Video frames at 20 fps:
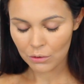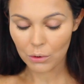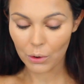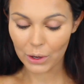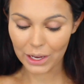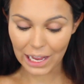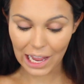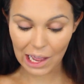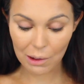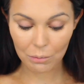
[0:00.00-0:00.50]

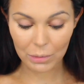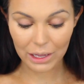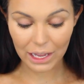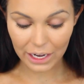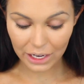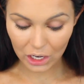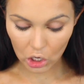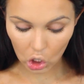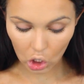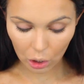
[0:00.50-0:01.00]
Well, it can be
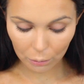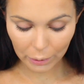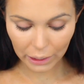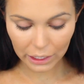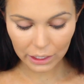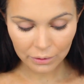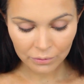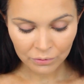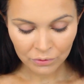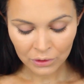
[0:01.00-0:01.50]
and it can't
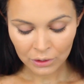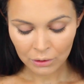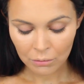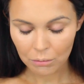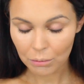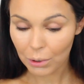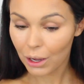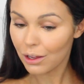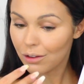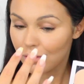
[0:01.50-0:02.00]
be.
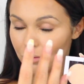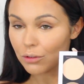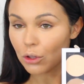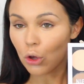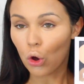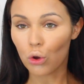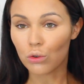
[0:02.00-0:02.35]
But